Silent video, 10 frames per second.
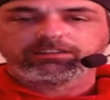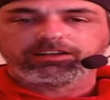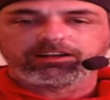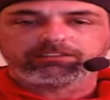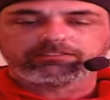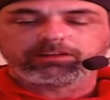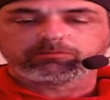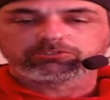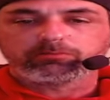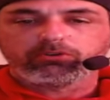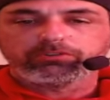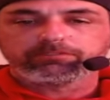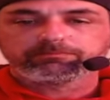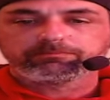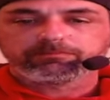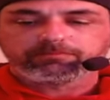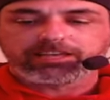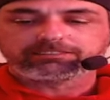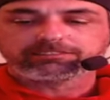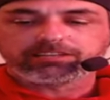Emmers' opponent
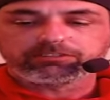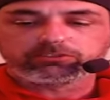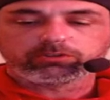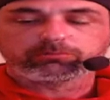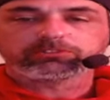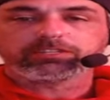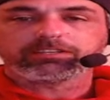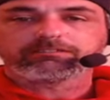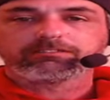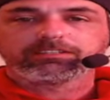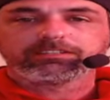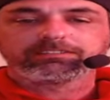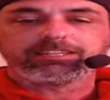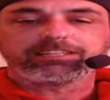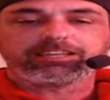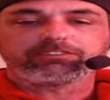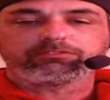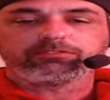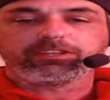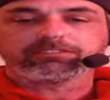has a 73% takedown
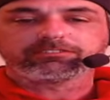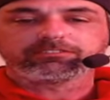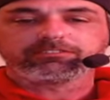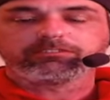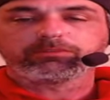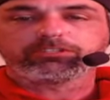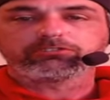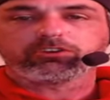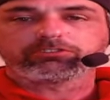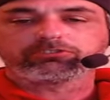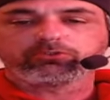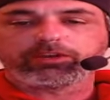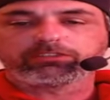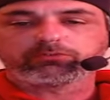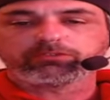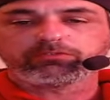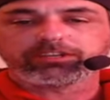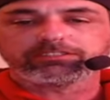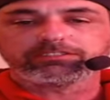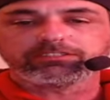defense, but he's lost 2 out of 3
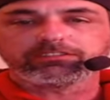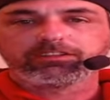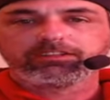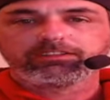fights here.